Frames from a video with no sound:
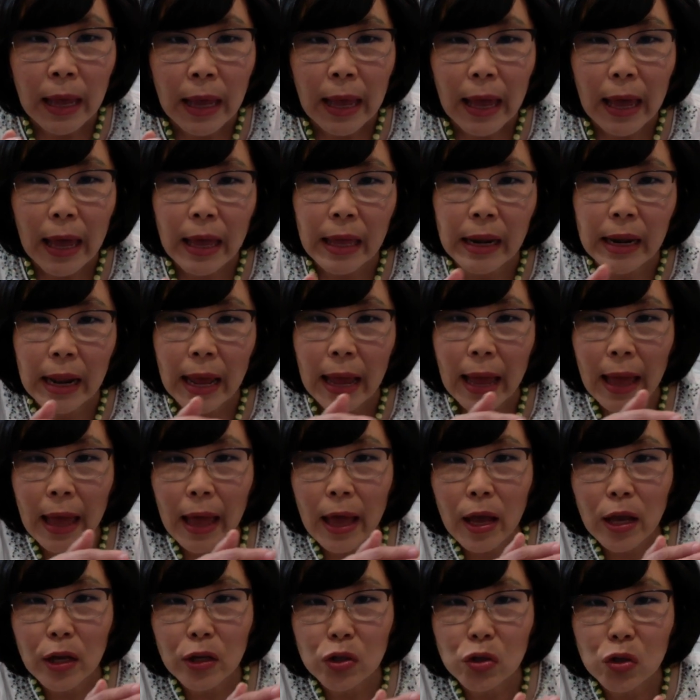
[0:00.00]
And
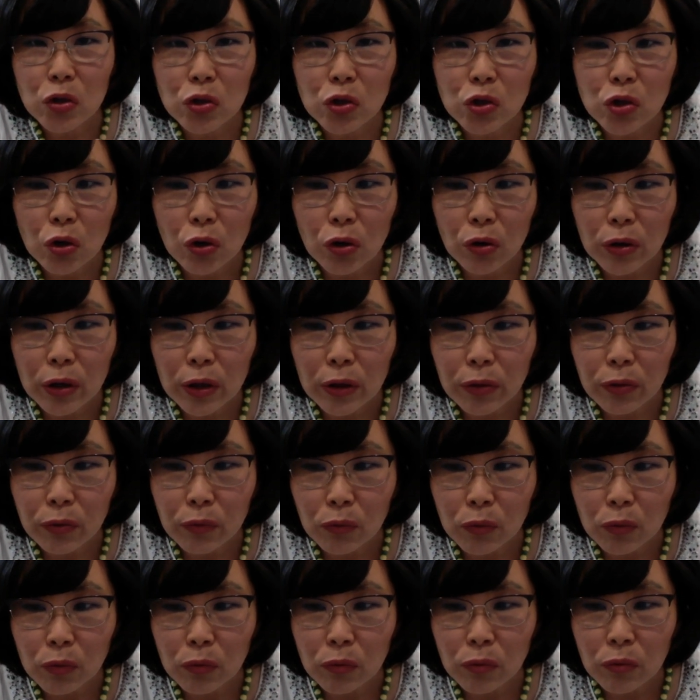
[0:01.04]
as you journey
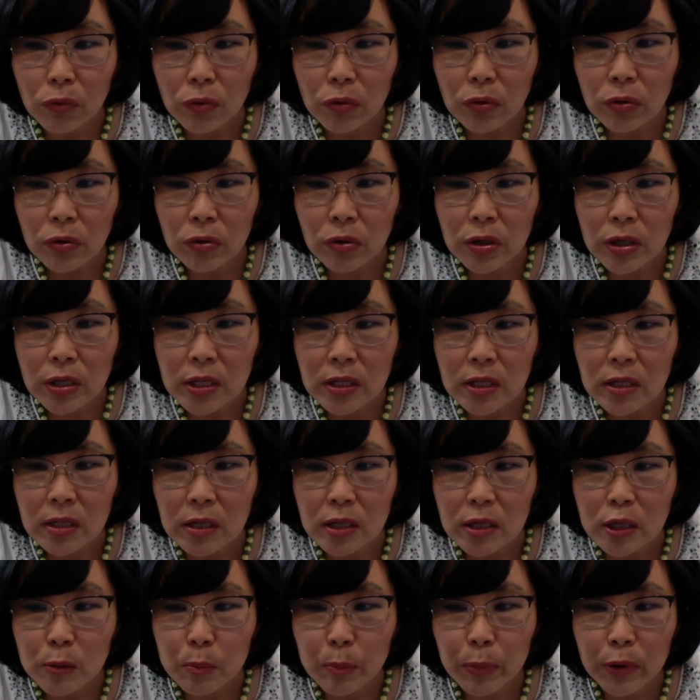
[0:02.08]
through this
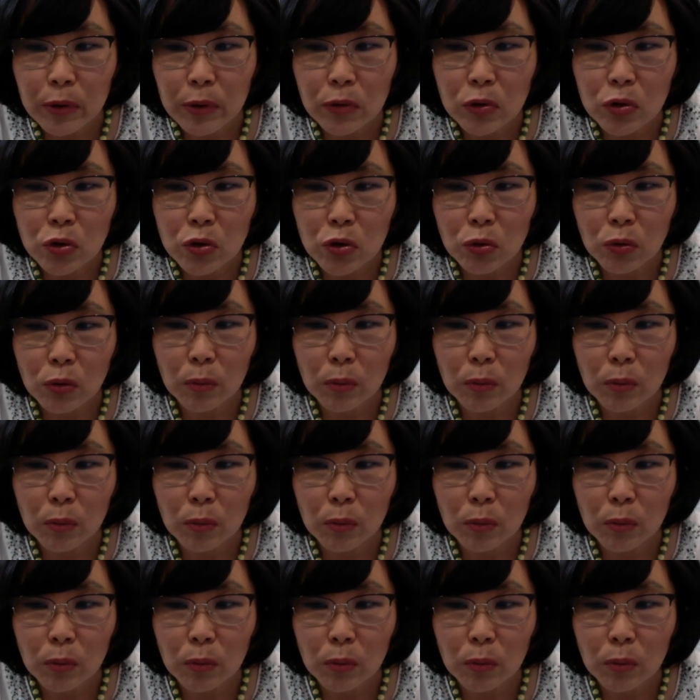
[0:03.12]
spiritual